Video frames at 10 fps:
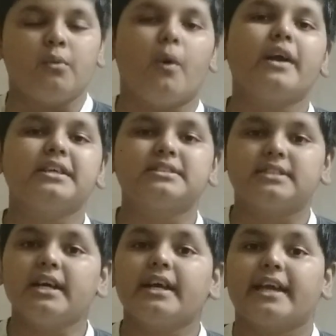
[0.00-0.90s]
What is
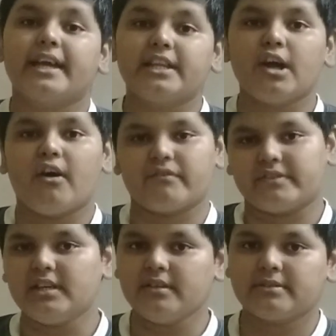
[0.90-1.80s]
the area of
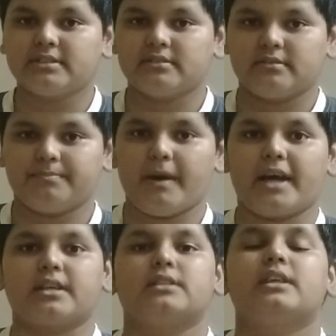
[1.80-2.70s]
the
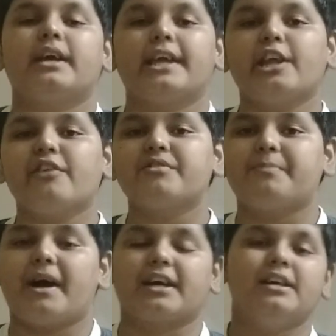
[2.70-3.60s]
park? The area of the
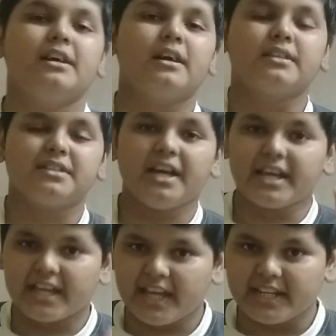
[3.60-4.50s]
park.
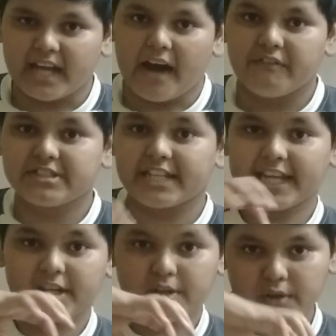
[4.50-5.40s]
The area which
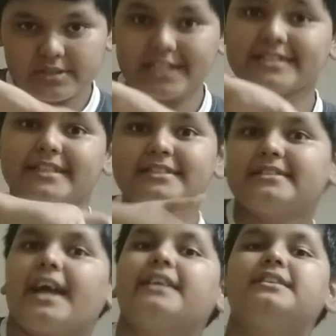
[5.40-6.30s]
encloses
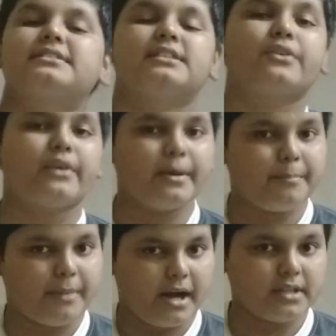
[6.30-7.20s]
inside the
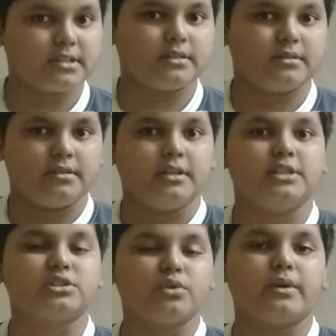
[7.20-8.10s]
circular path
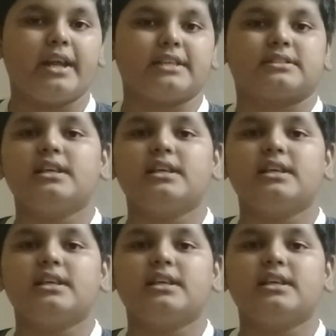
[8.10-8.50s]
is known as